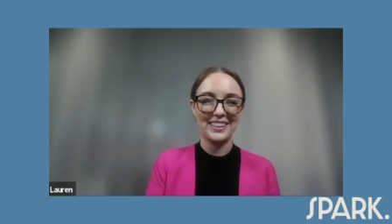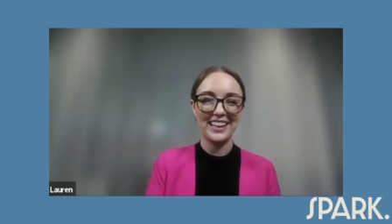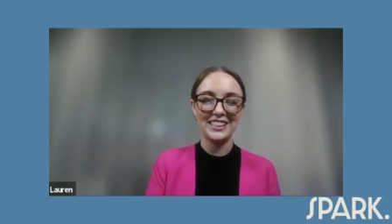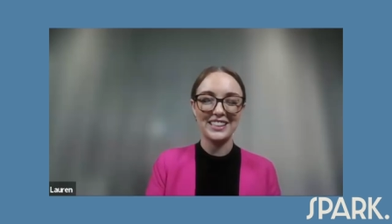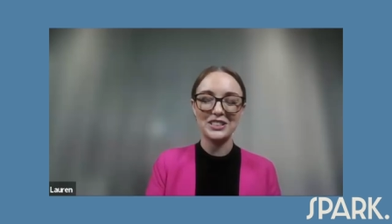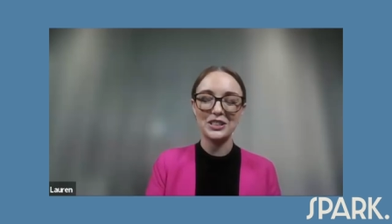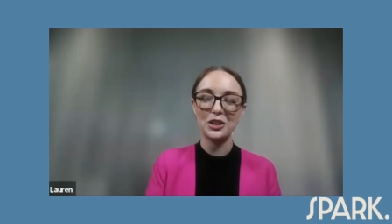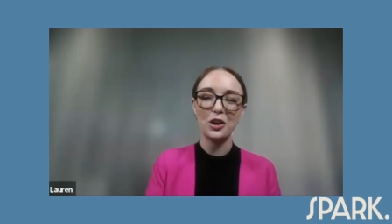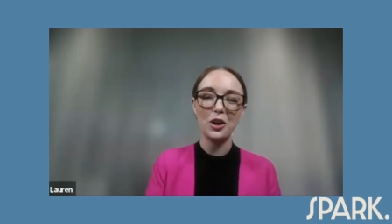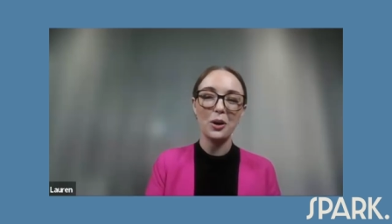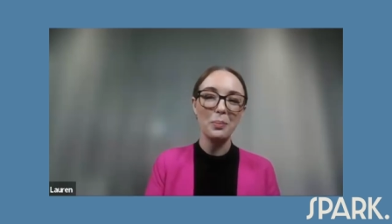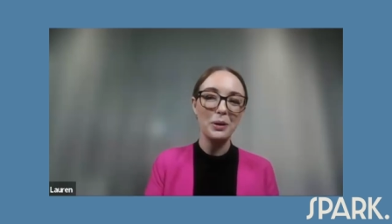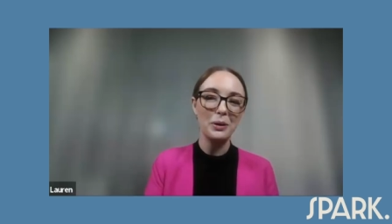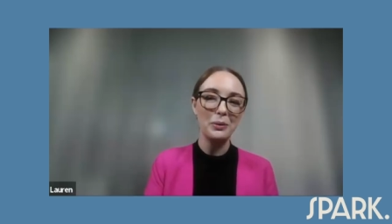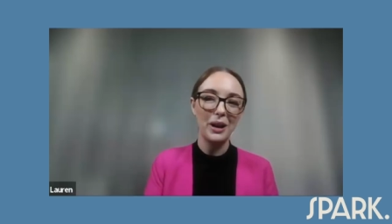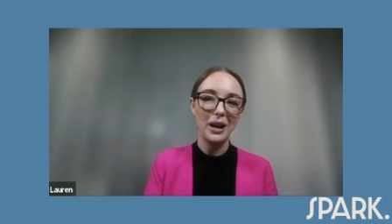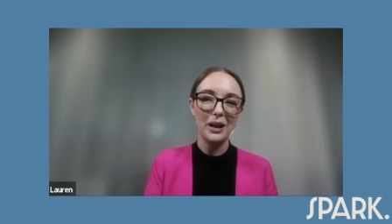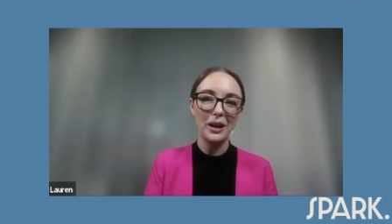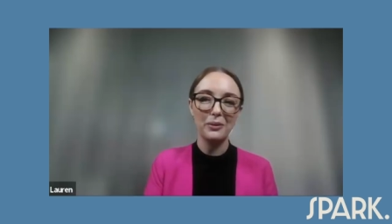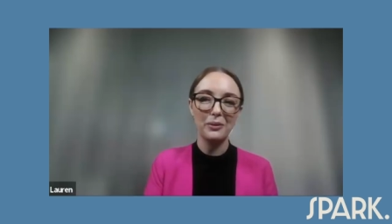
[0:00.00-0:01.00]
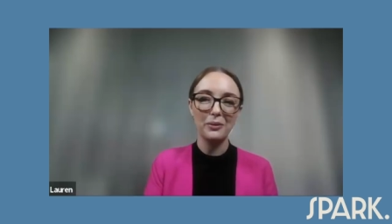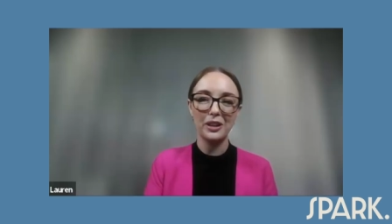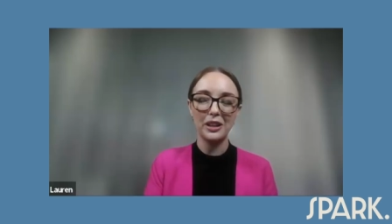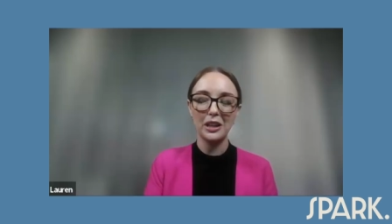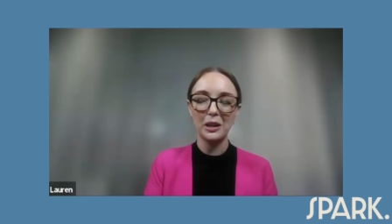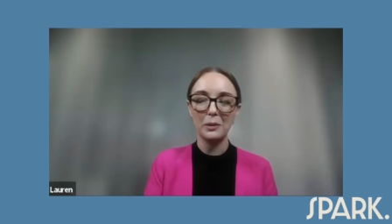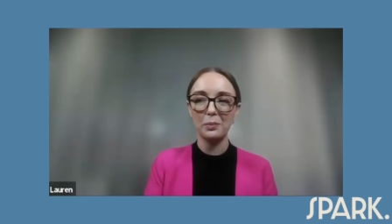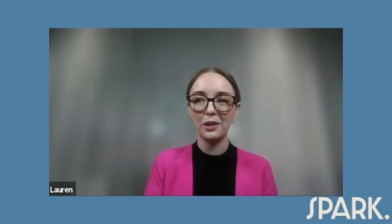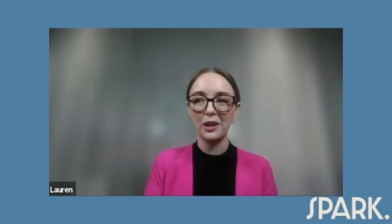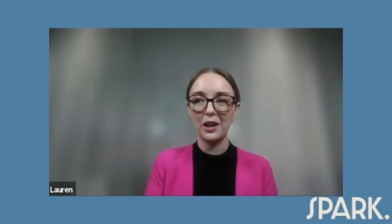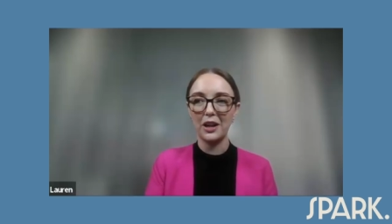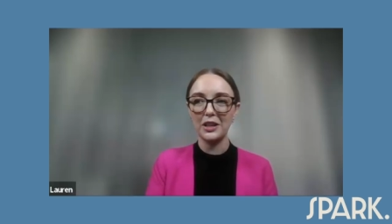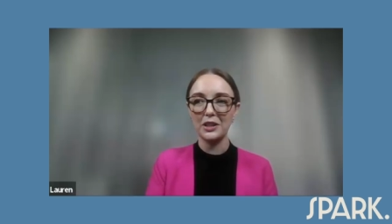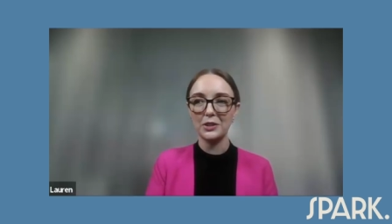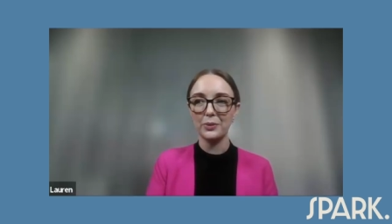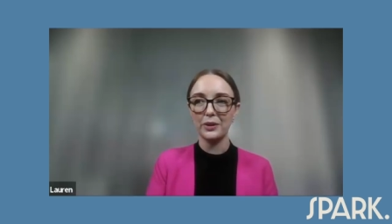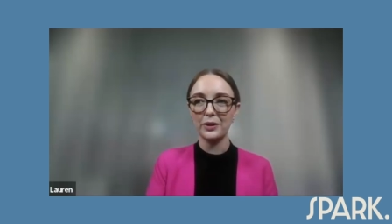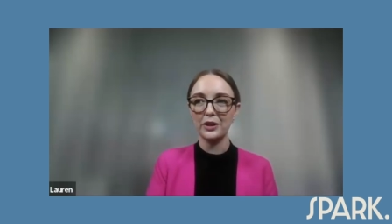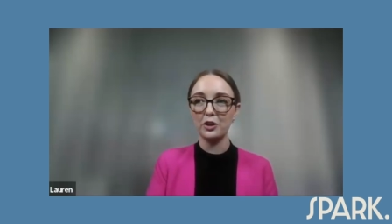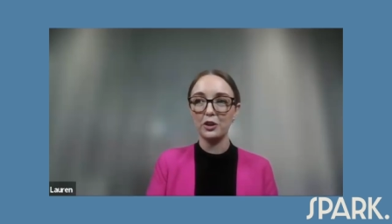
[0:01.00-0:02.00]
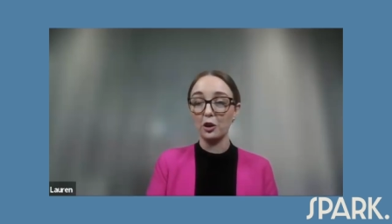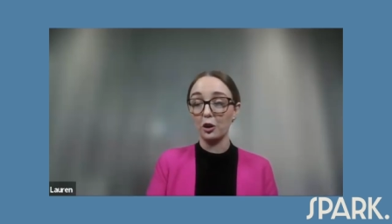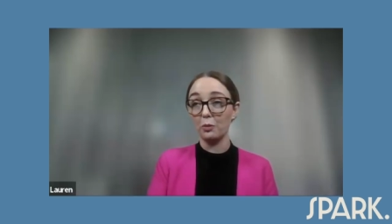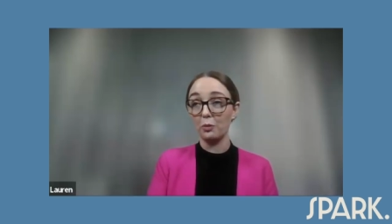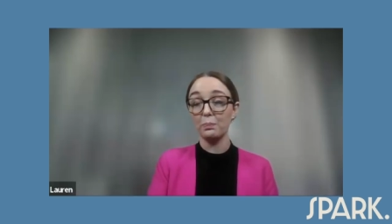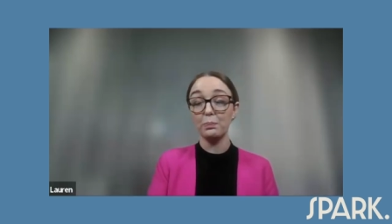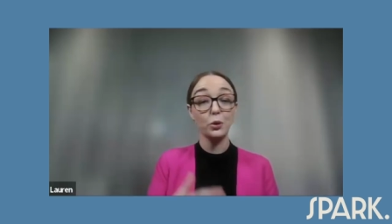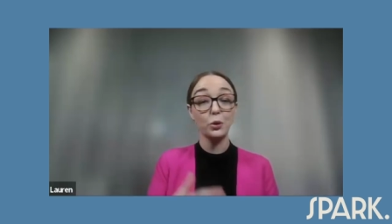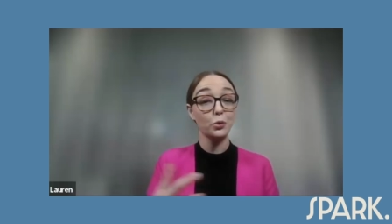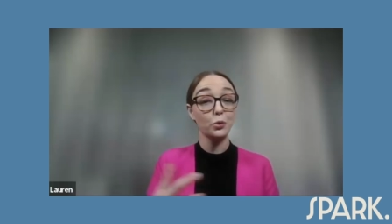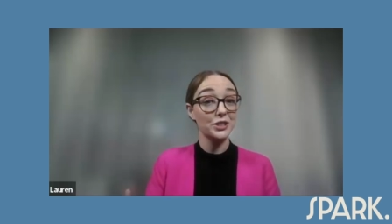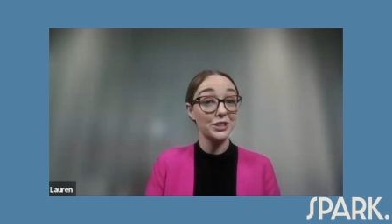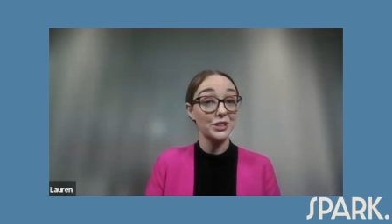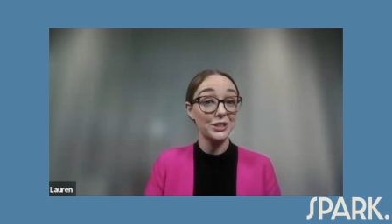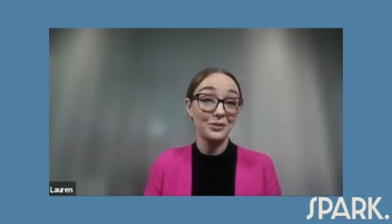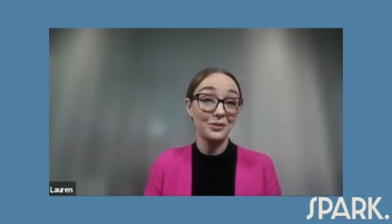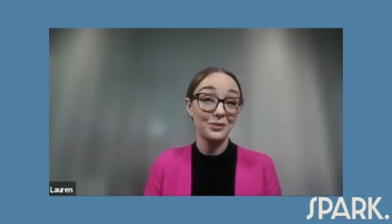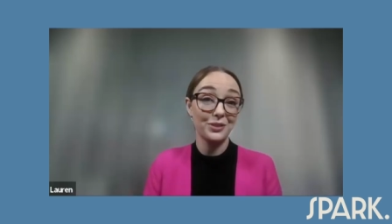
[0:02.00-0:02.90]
yeah, so copyright really applies when, you know, books,